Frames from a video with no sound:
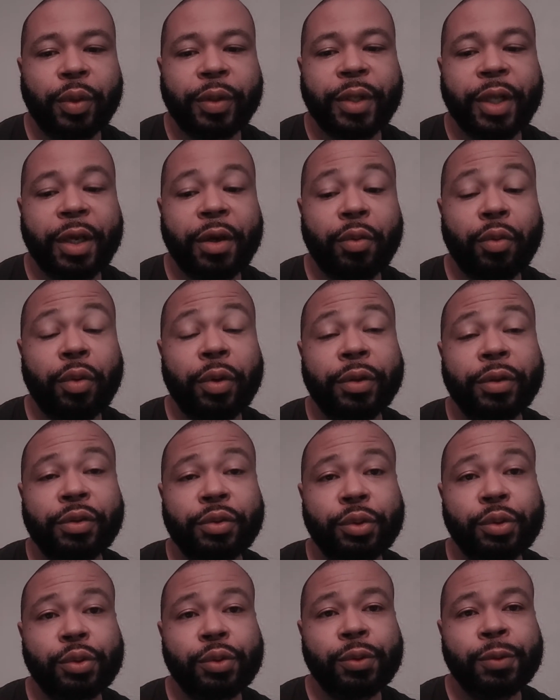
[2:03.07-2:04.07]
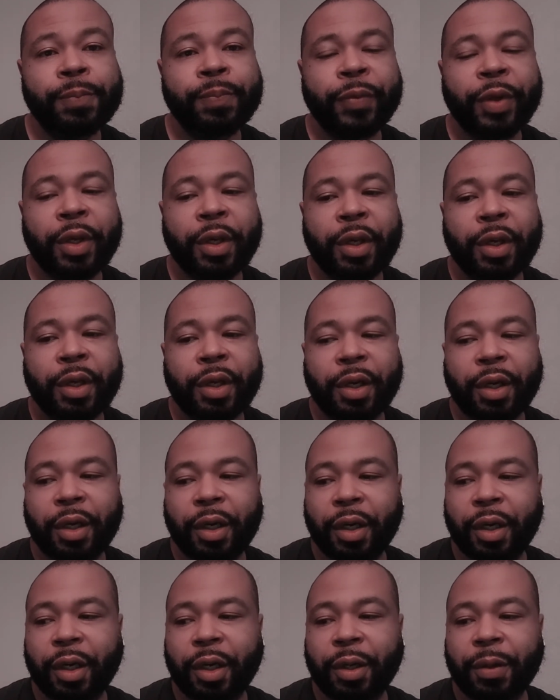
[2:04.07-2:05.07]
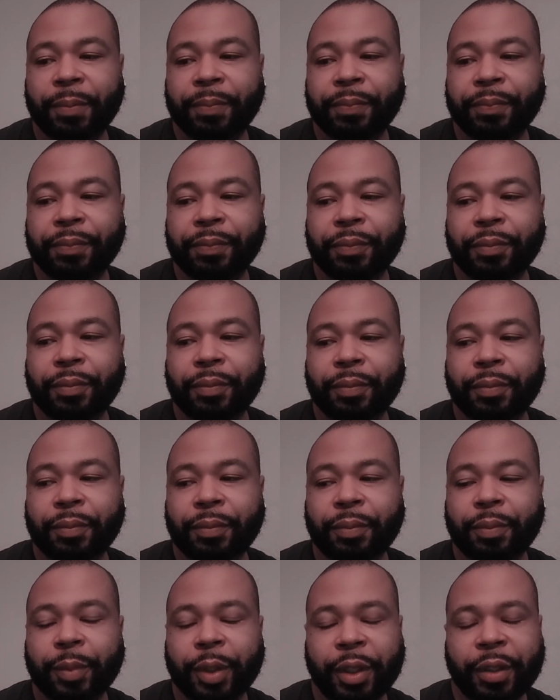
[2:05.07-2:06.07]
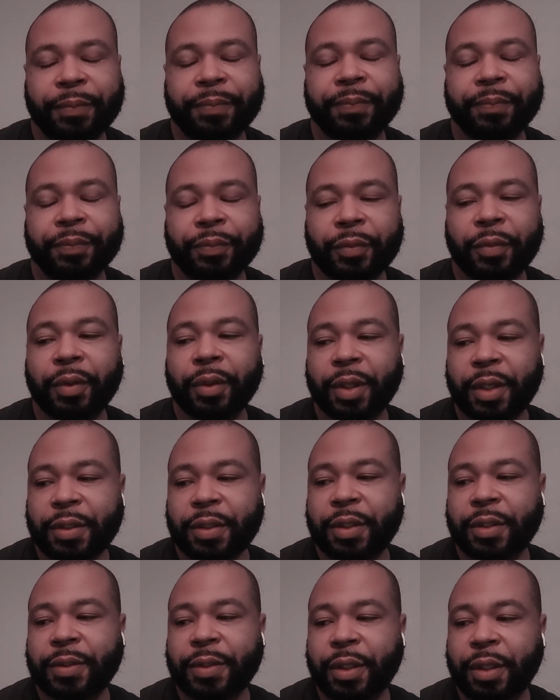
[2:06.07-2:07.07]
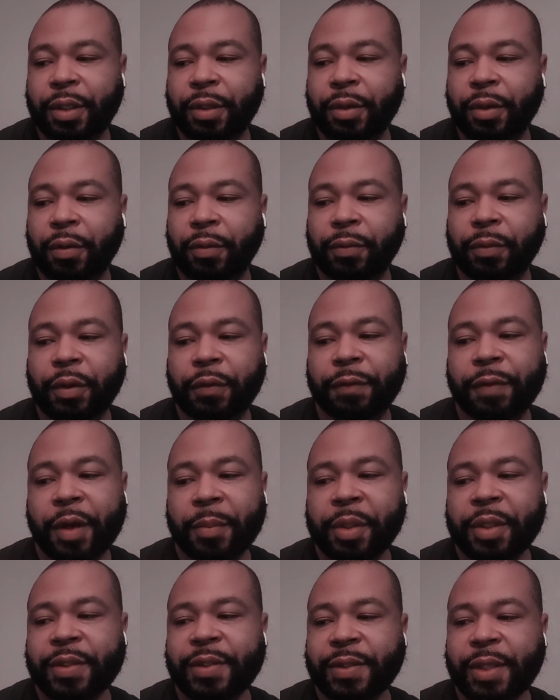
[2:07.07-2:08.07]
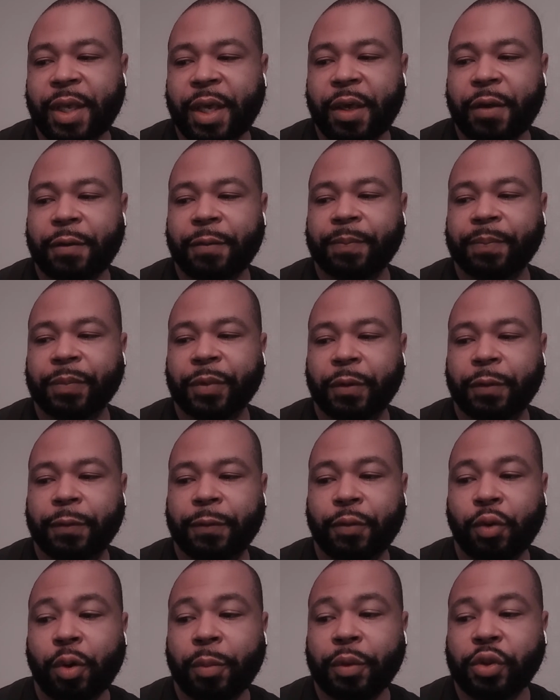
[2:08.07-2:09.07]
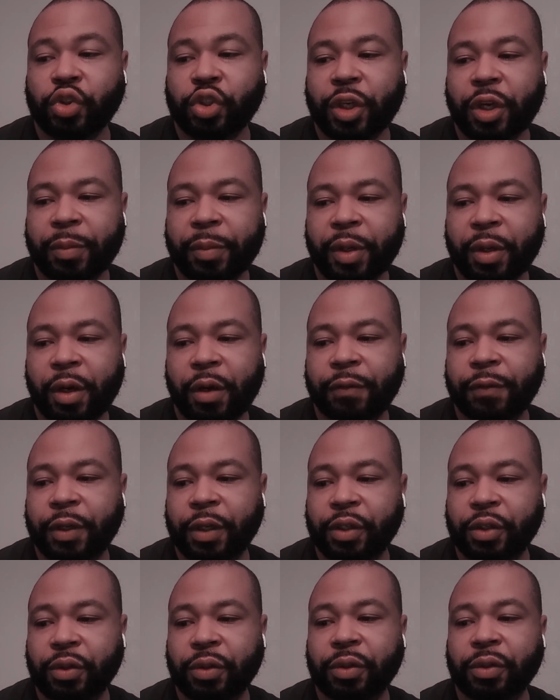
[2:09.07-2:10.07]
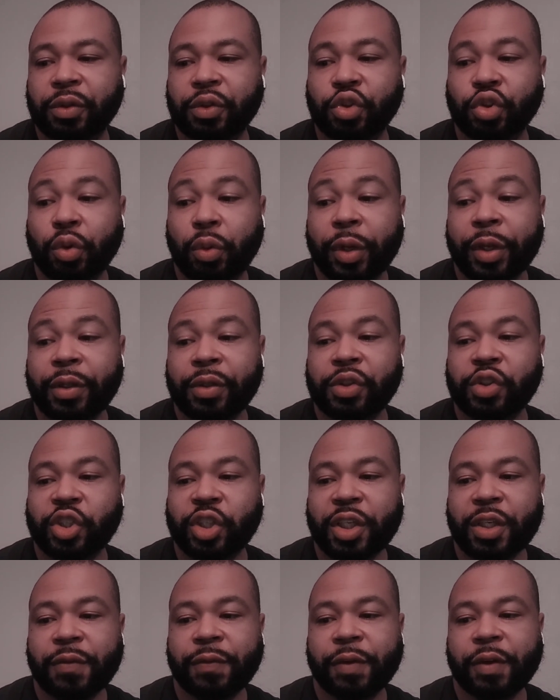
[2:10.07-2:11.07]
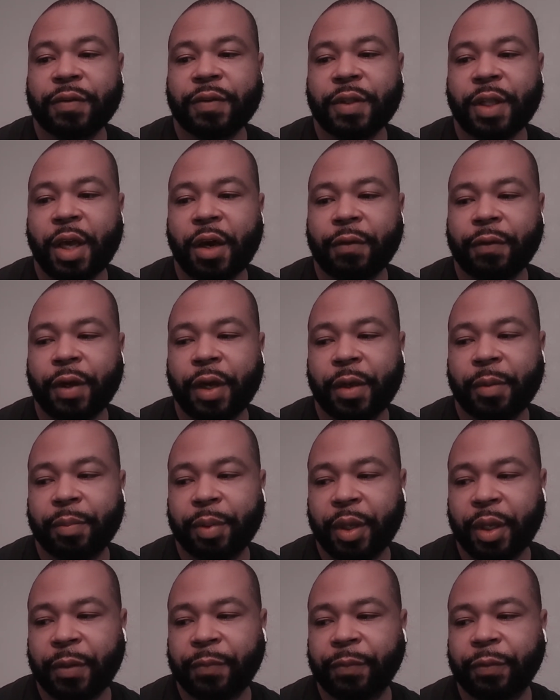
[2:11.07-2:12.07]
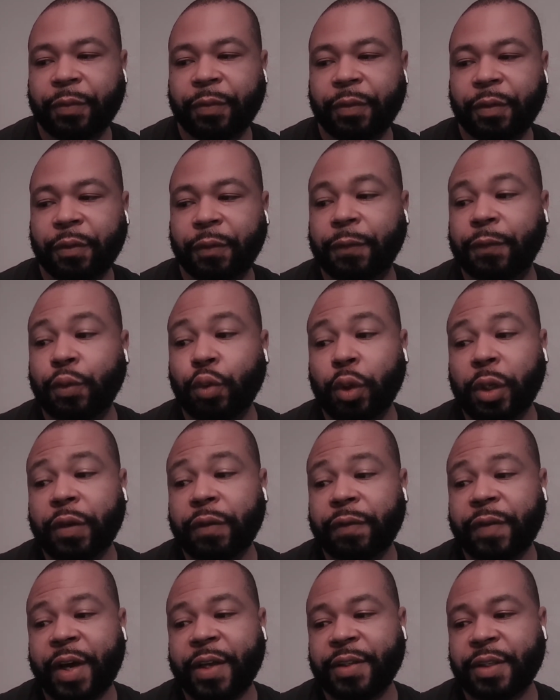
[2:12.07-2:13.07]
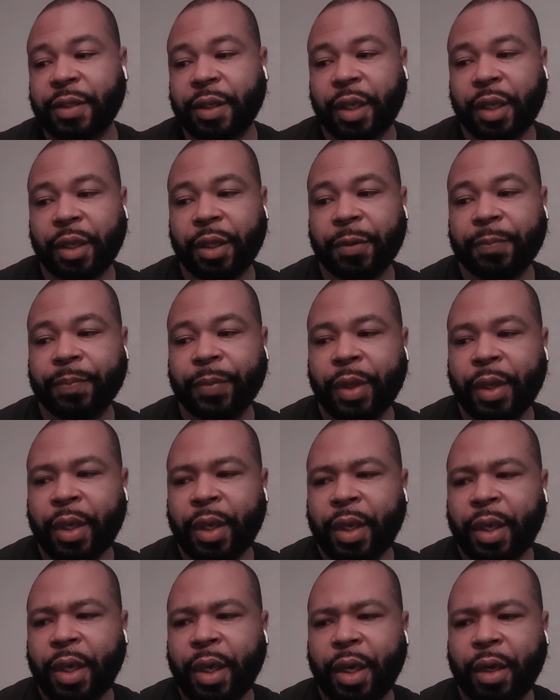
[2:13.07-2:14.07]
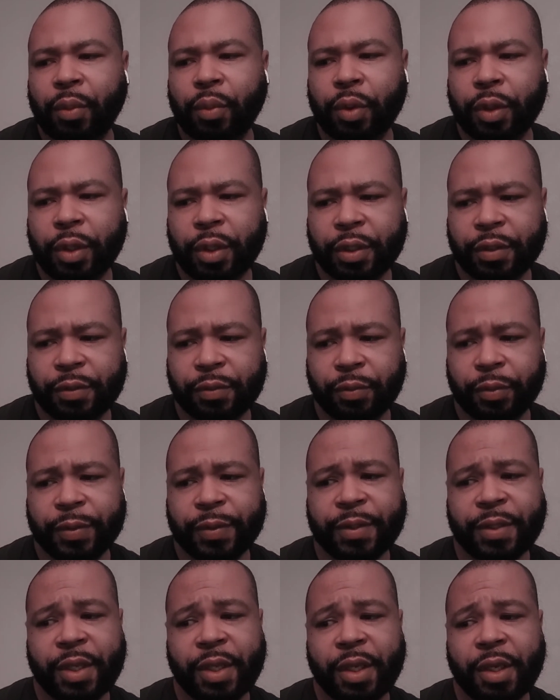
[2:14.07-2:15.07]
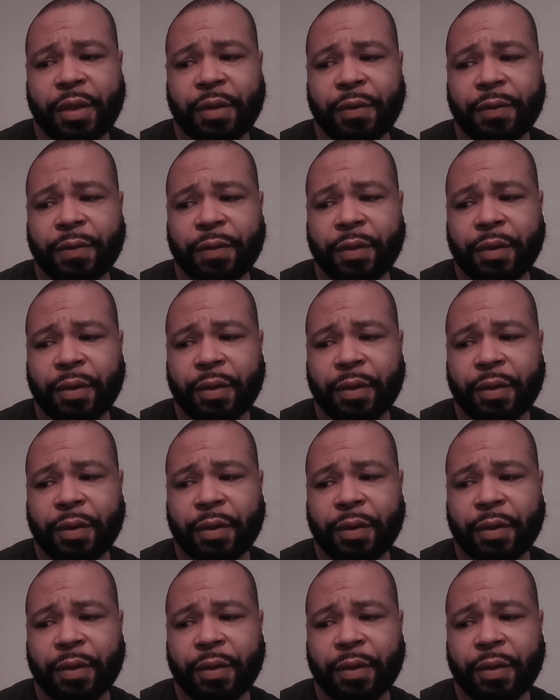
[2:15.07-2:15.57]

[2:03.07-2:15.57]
what they're going through. Um, but let's continue on. The family said the former chairman of the Joint Chief of Staff had been fully vaccinated and was received